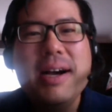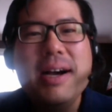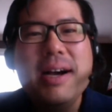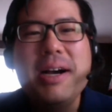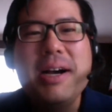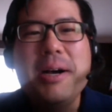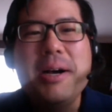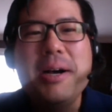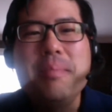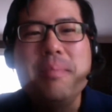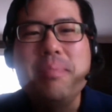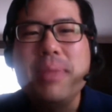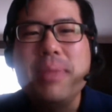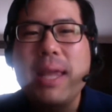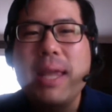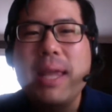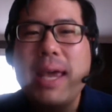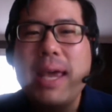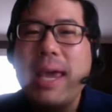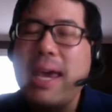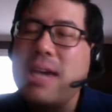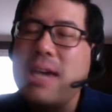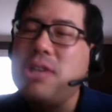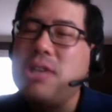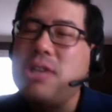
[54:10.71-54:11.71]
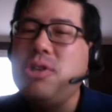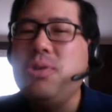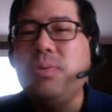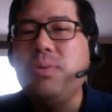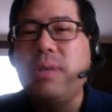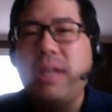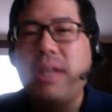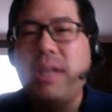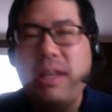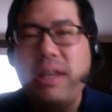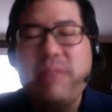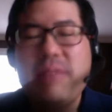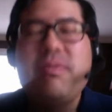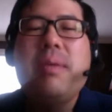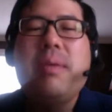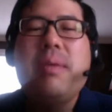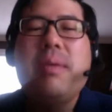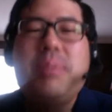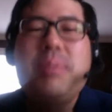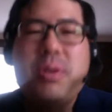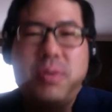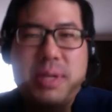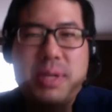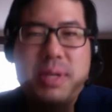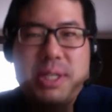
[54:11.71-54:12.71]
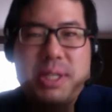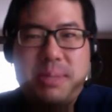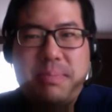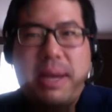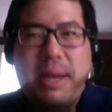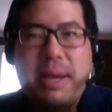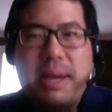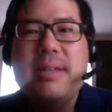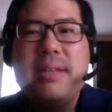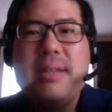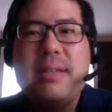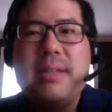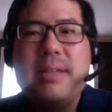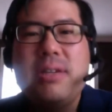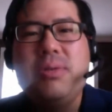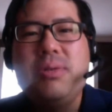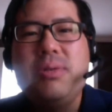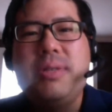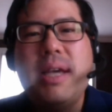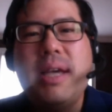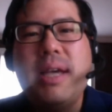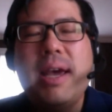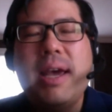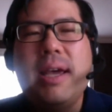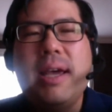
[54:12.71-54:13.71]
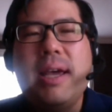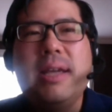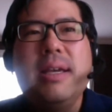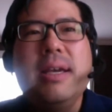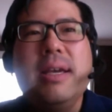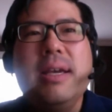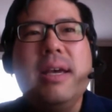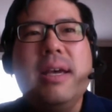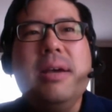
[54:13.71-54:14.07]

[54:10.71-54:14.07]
And you give them the respect and you say,